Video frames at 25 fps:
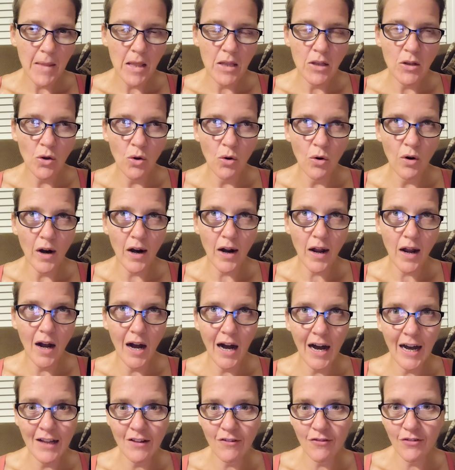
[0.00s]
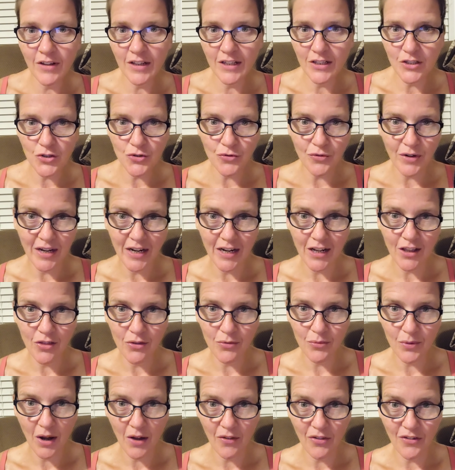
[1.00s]
your confidence rating
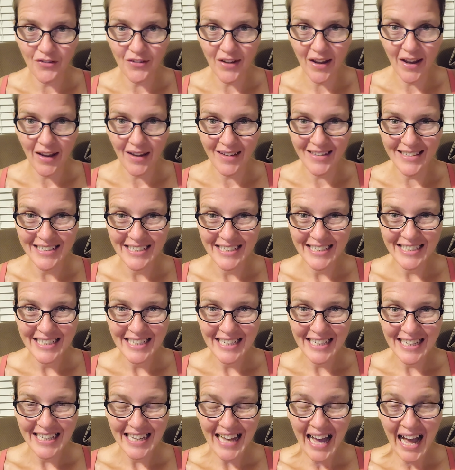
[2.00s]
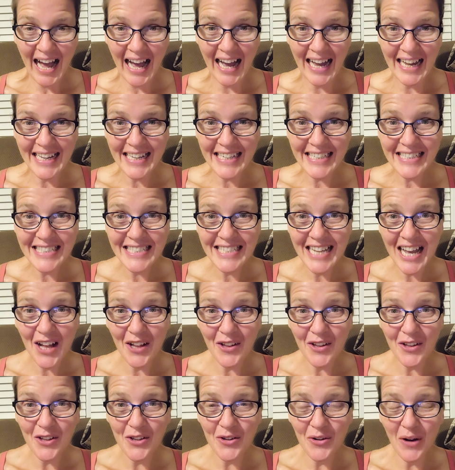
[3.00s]
throughout the day. I can
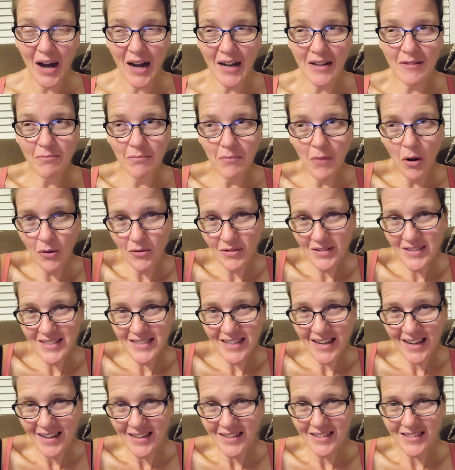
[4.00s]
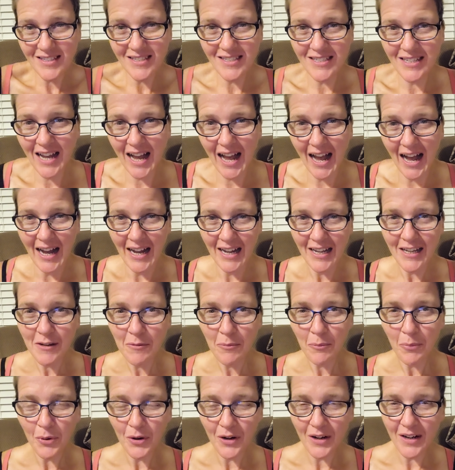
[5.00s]
tell you on most days,
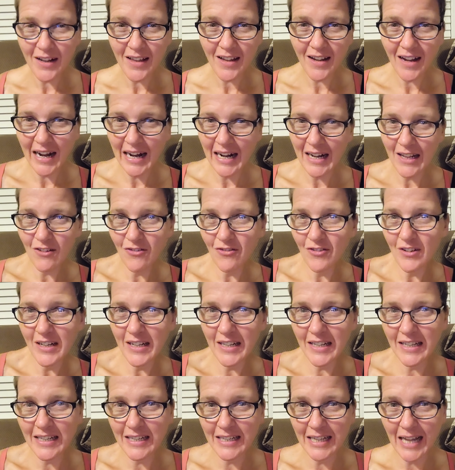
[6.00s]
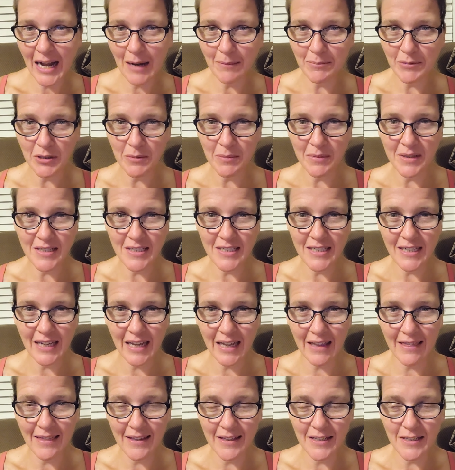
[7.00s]
I'm pretty confident and optimistic
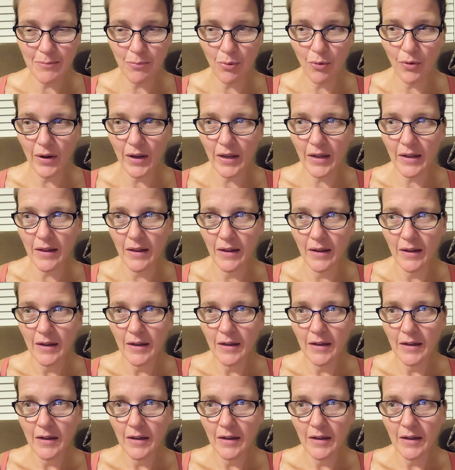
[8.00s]
at this point,